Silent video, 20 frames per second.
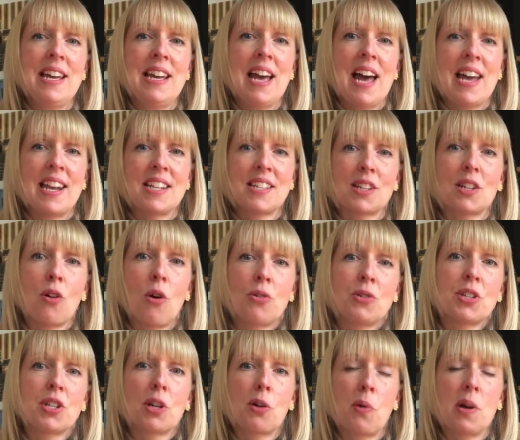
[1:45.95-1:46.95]
and as a
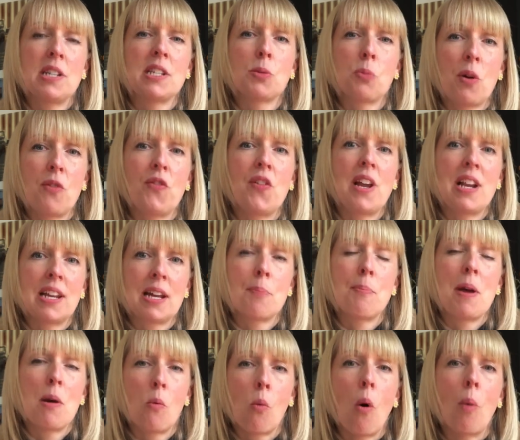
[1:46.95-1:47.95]
consequence, we're feeling a
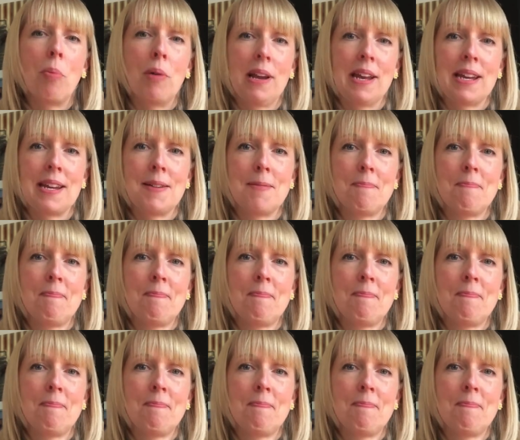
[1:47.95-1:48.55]
bit wobbly.